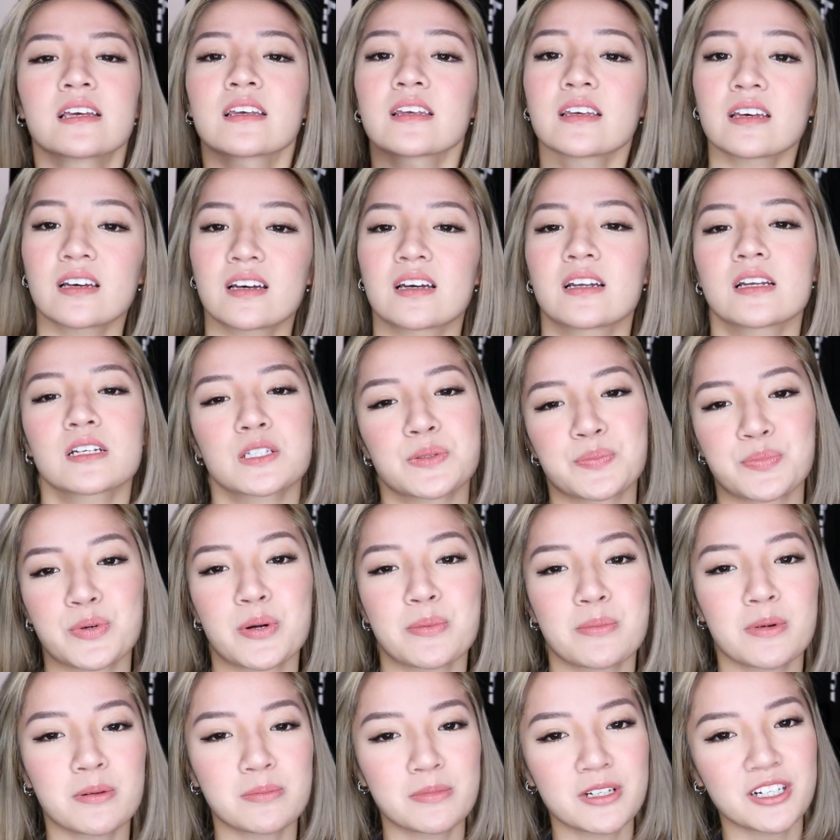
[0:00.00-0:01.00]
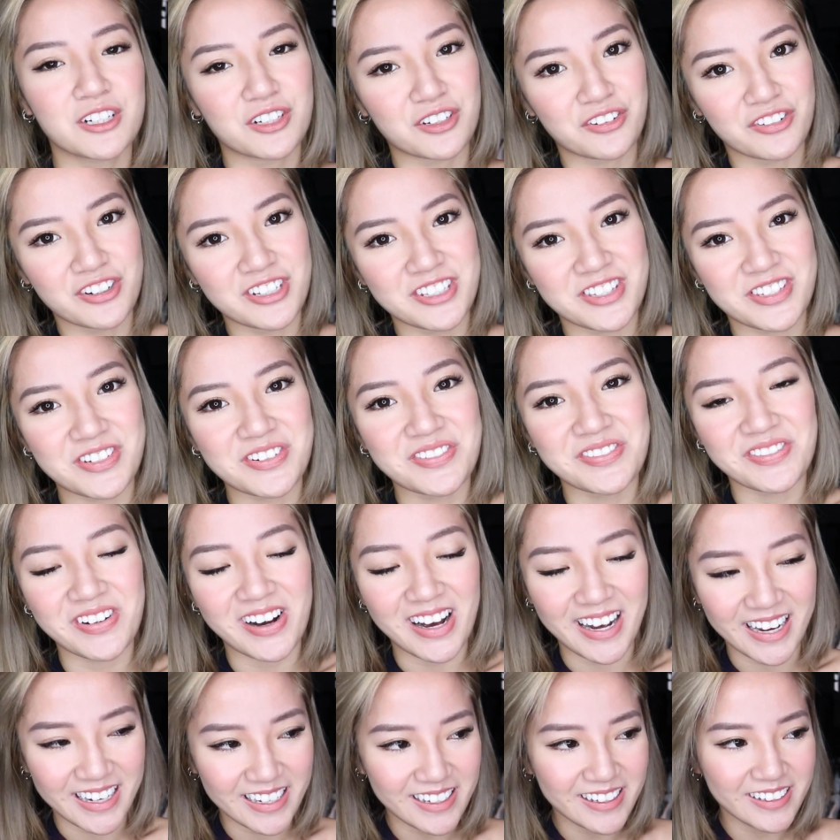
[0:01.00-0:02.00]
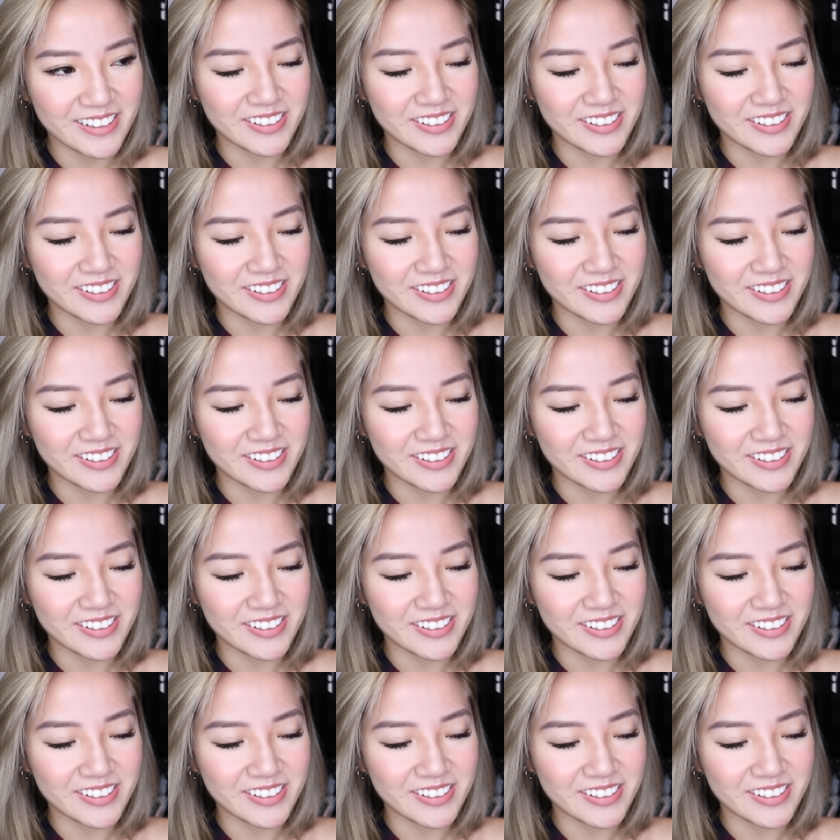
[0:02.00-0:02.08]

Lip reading: Yeah, that's probably the reason why.